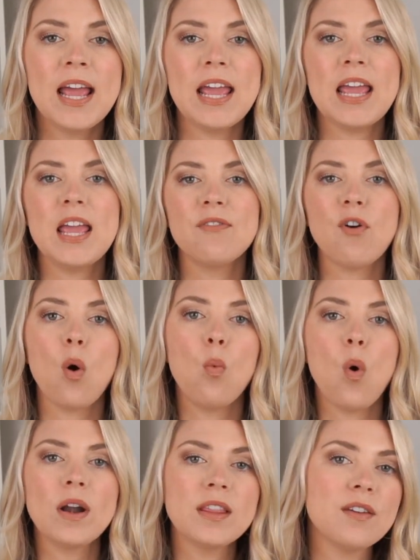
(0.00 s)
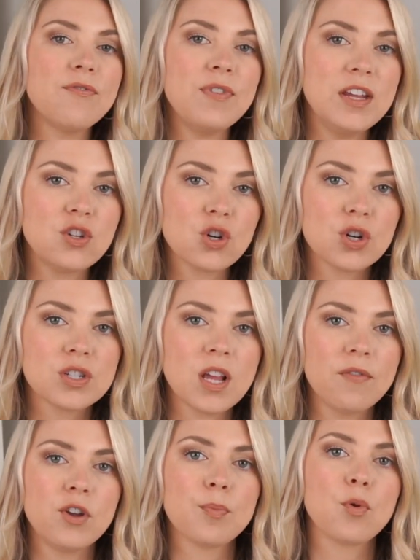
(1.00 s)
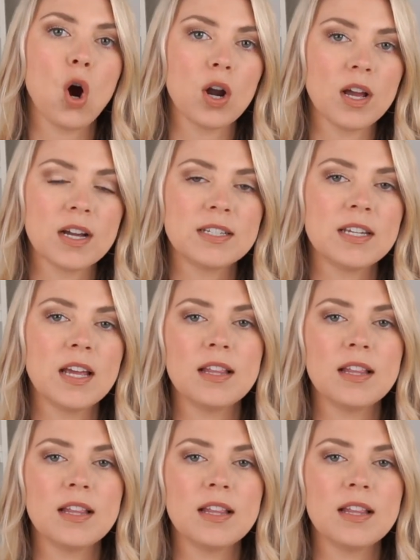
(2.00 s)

if one of the features of your product,